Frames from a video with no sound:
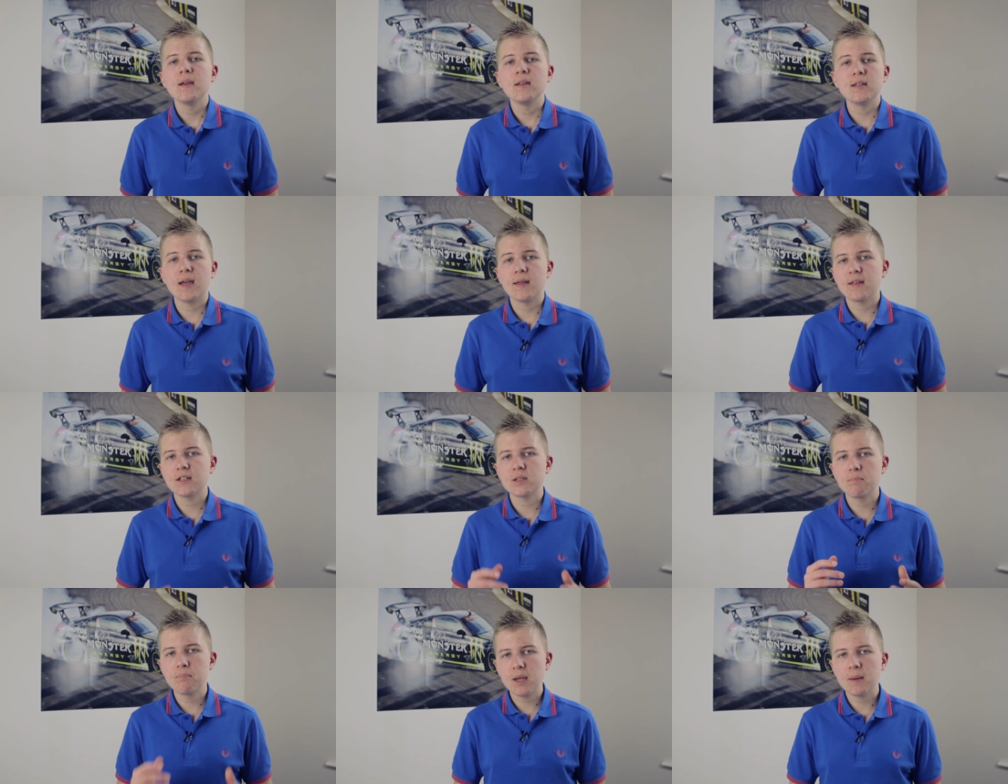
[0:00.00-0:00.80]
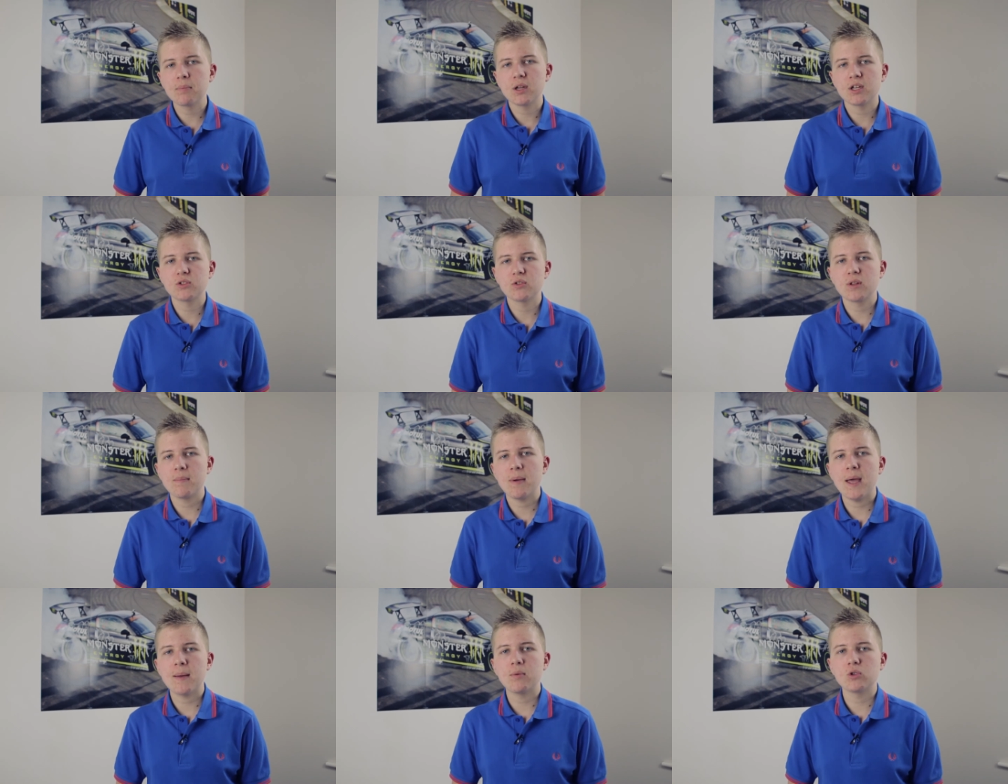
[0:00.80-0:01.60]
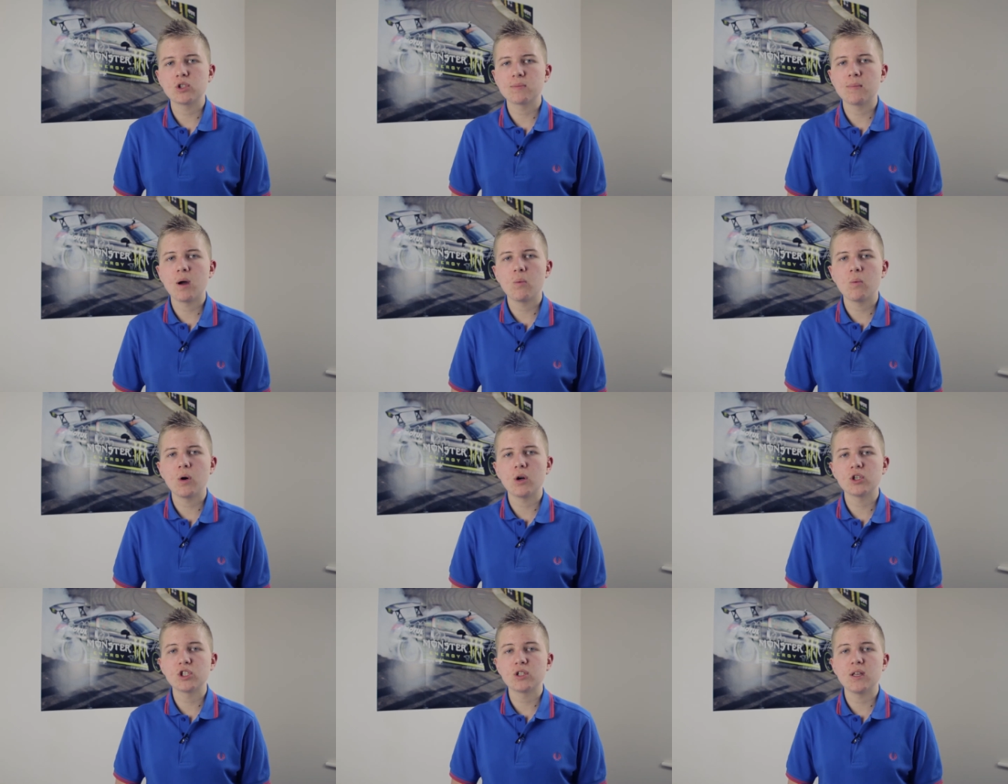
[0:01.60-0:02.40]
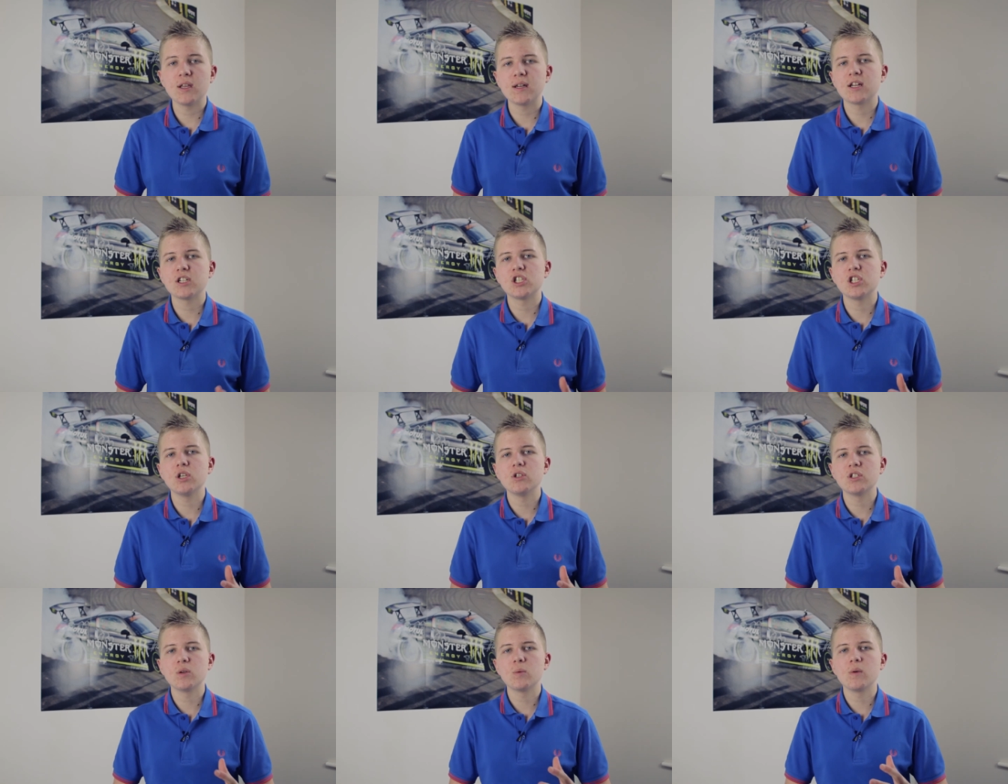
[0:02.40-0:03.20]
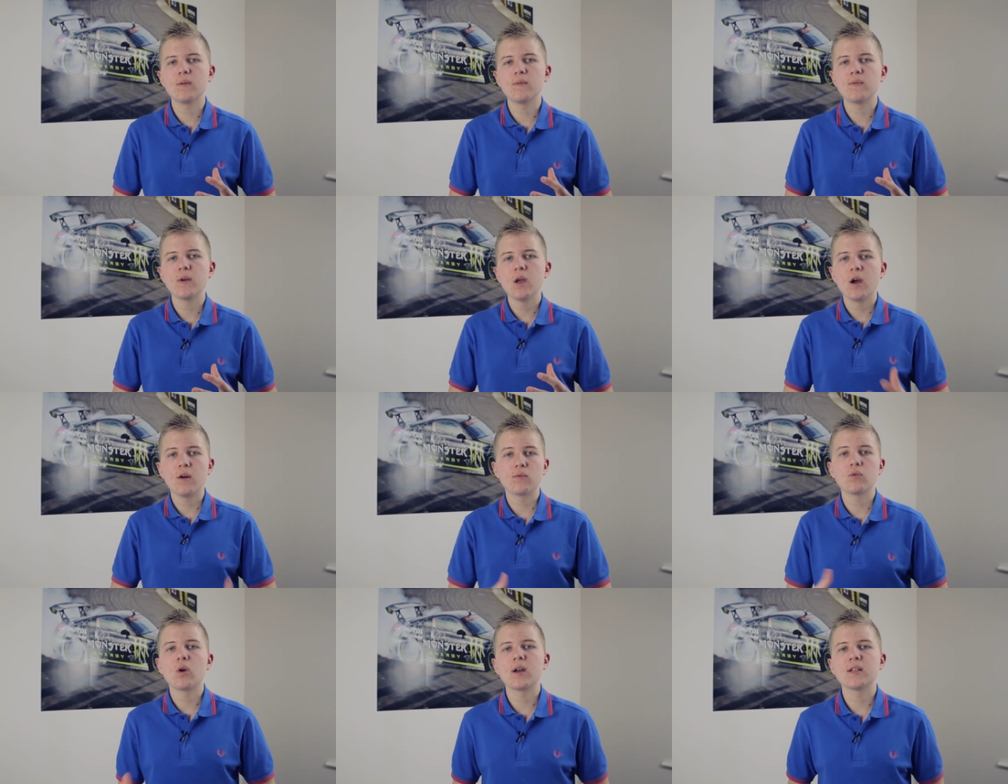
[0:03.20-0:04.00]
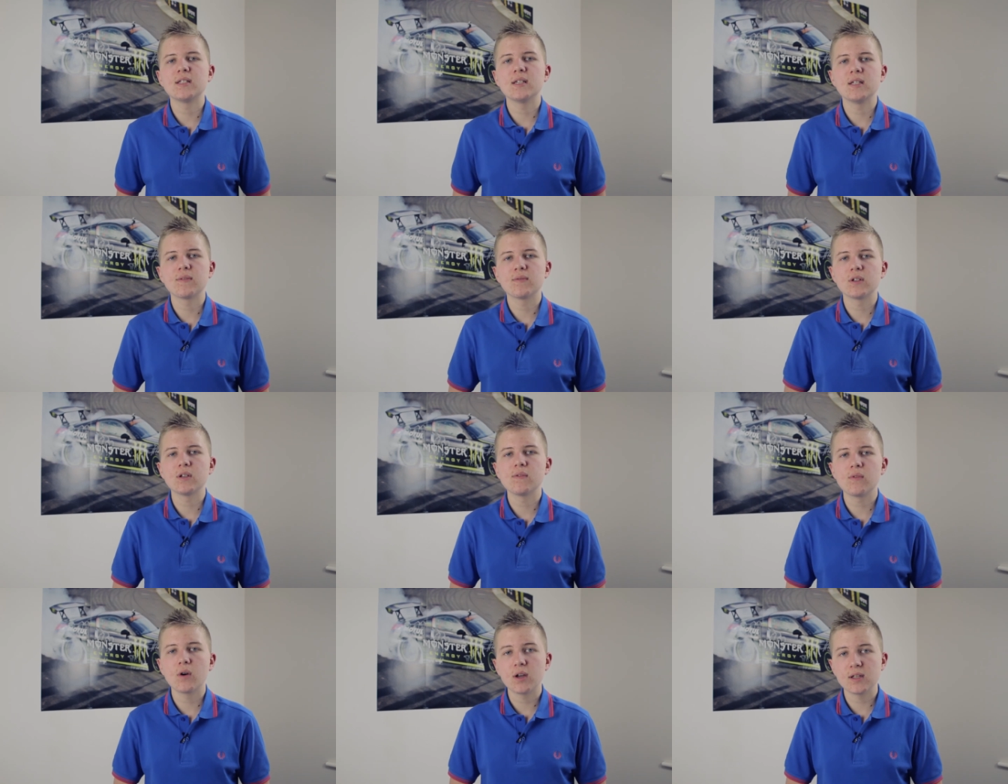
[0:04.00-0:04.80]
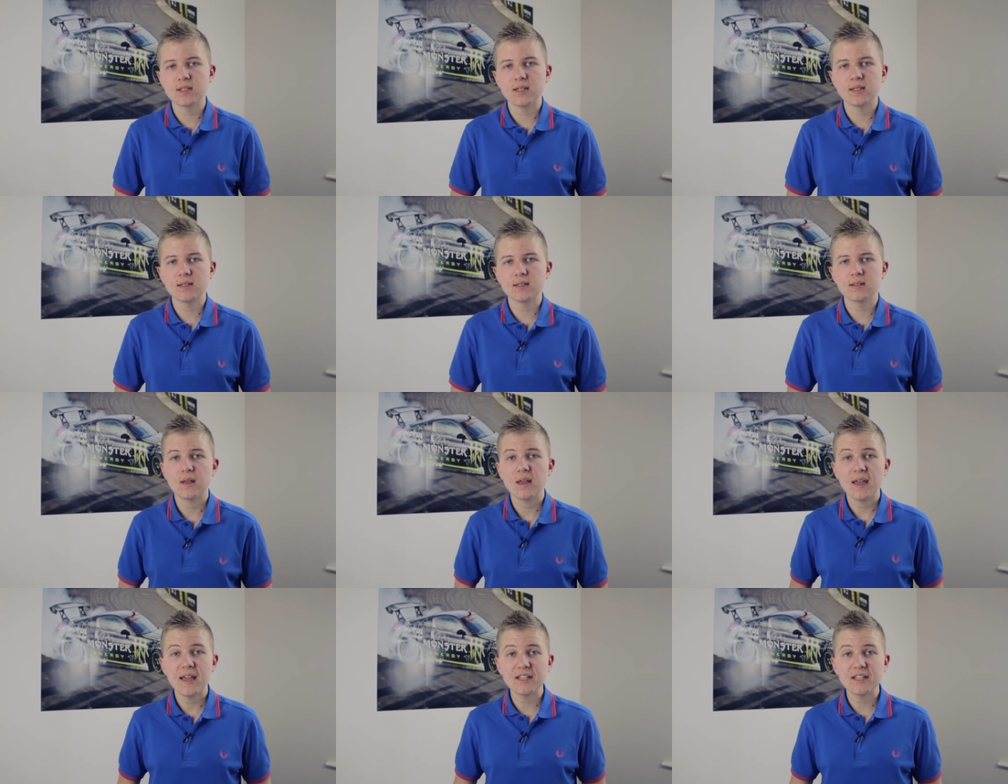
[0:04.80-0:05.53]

yeah, that's a big plus with the Pebble smartwatch, that you can actually use it with a variety of different devices.